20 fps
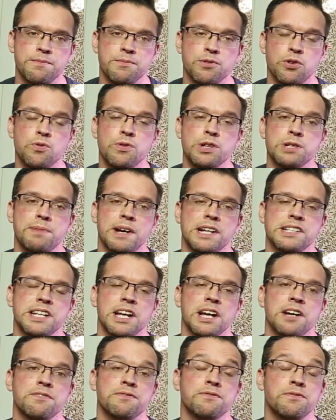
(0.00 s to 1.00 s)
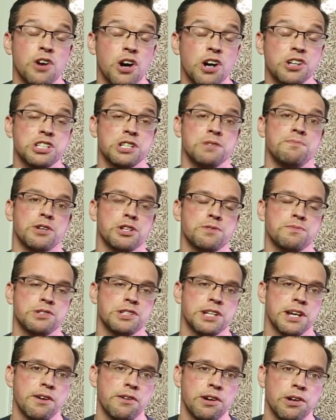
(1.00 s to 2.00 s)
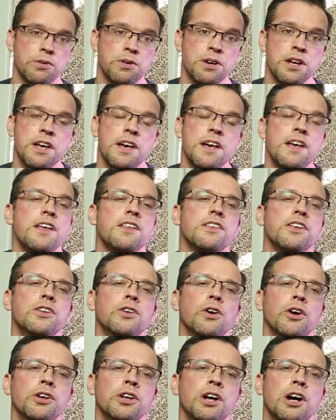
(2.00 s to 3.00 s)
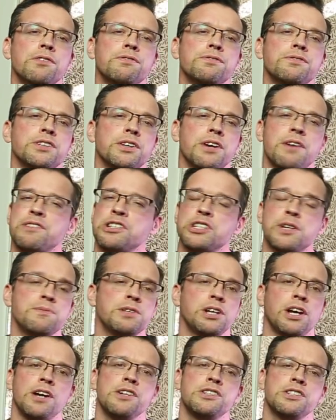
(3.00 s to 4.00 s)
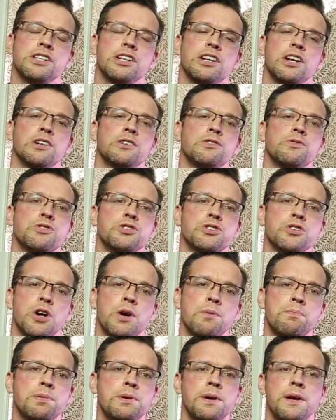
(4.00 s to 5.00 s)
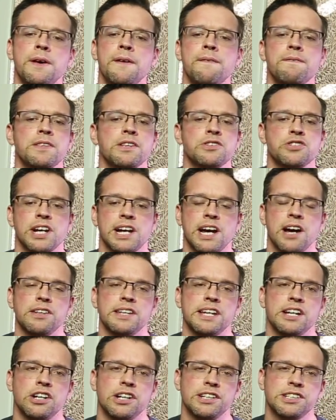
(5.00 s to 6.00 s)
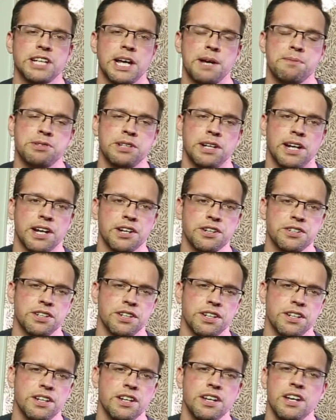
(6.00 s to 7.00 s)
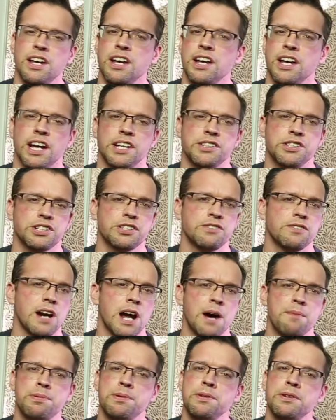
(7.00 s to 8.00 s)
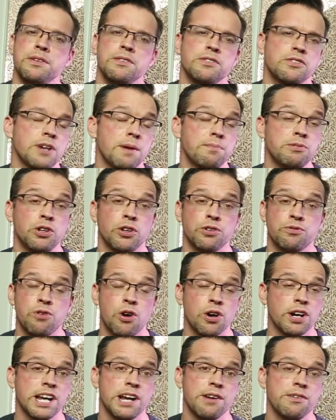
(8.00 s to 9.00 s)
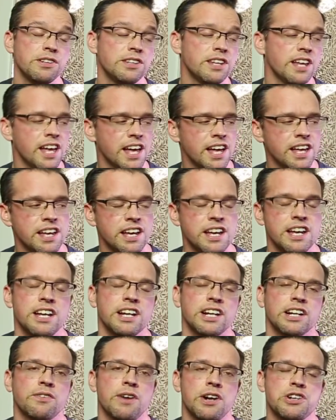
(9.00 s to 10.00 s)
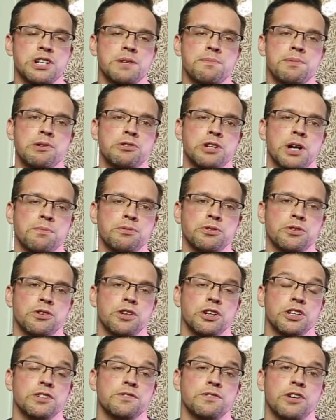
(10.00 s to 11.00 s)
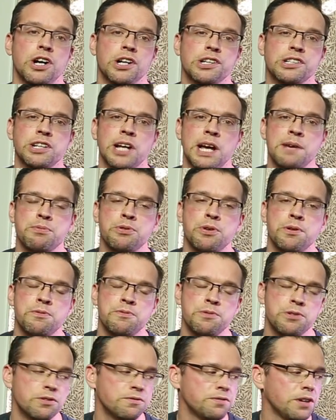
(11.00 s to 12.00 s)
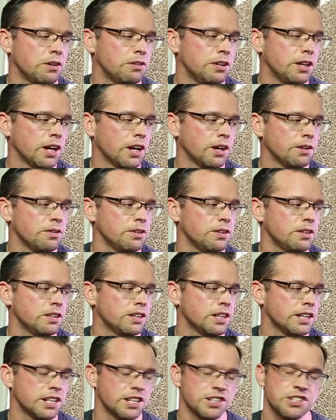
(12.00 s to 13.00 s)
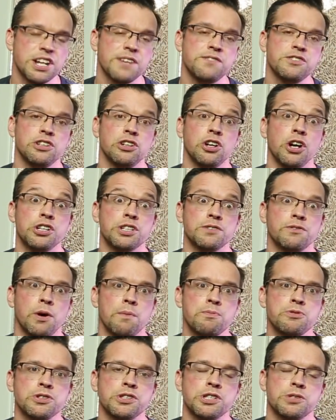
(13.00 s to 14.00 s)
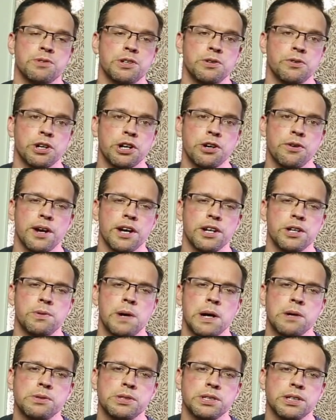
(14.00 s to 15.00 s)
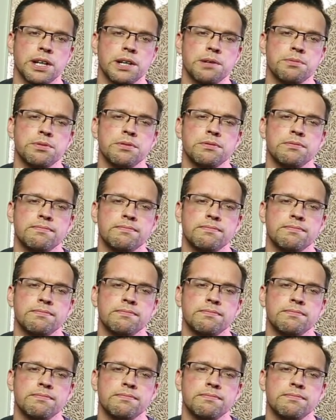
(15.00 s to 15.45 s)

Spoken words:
Always better to have far too much material than not enough. So every time you go to your local shop, check out their hardscape selection and just grab the odd rock here and there. Gradually build up your kind of hardscape portfolio, and it just gives you loads of options when you want to create a new aquascape.